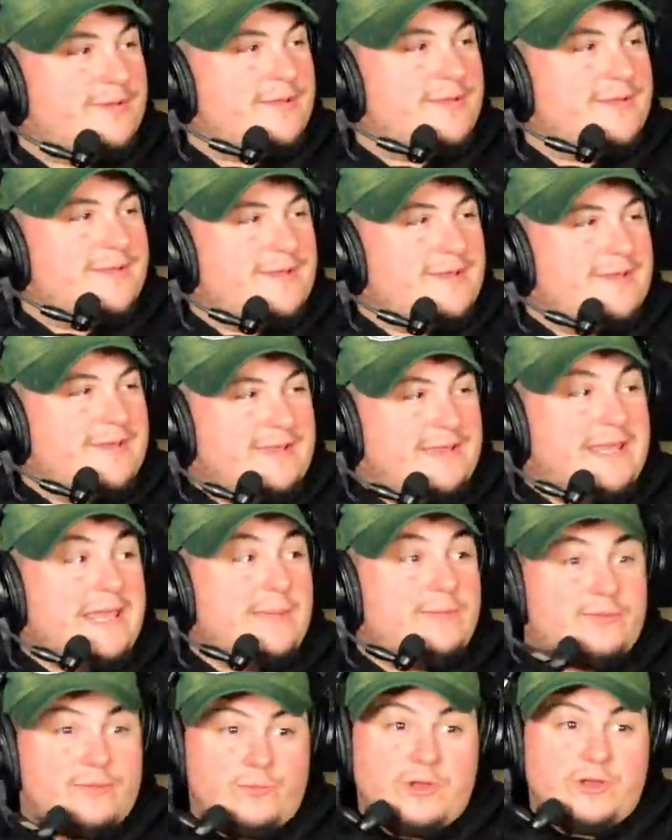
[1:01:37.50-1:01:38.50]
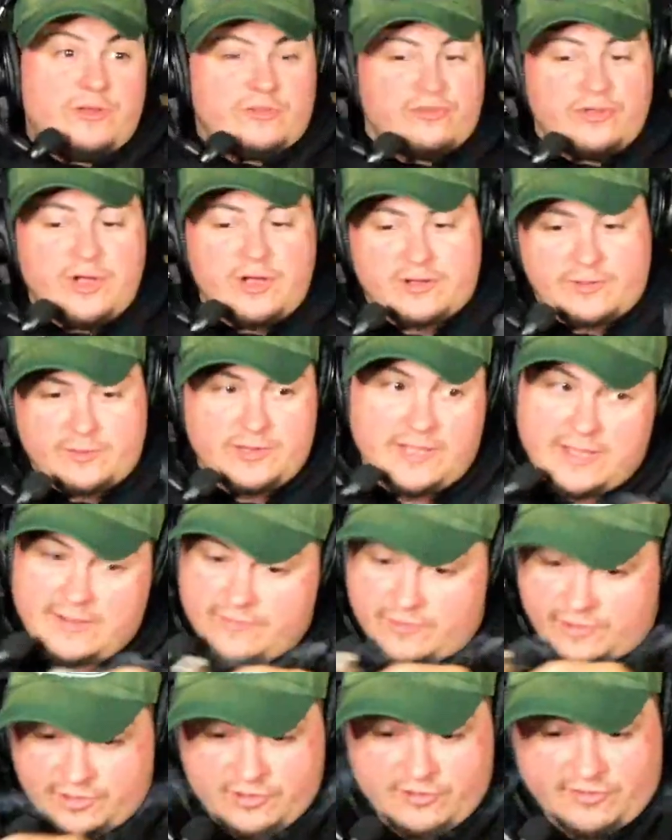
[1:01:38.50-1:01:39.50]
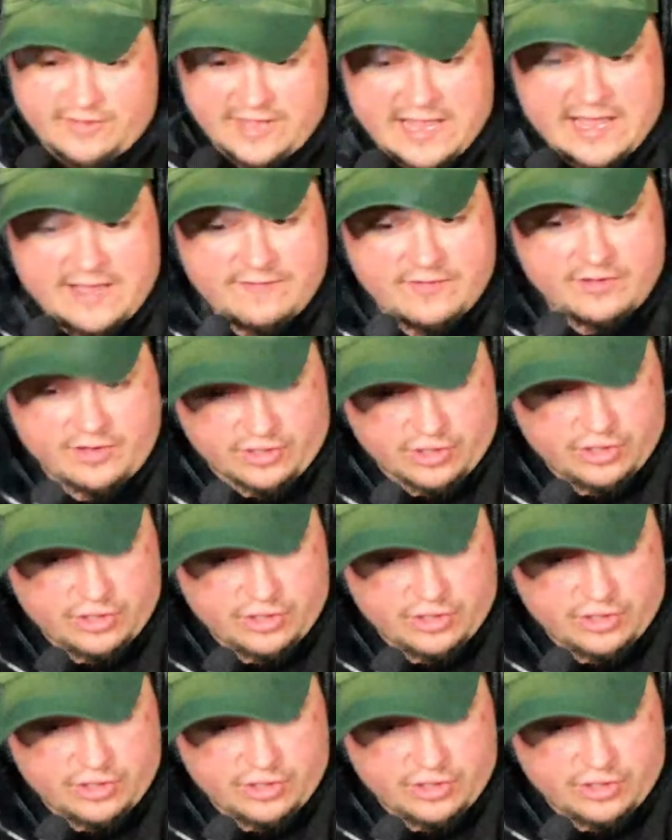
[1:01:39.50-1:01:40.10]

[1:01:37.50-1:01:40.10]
Yeah, he keeps them well stocked. I mean, they have a good